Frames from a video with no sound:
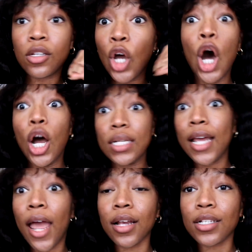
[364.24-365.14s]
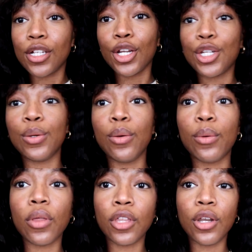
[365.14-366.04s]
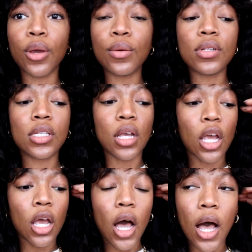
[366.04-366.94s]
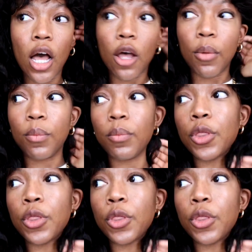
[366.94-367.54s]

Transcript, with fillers: context to the notes um,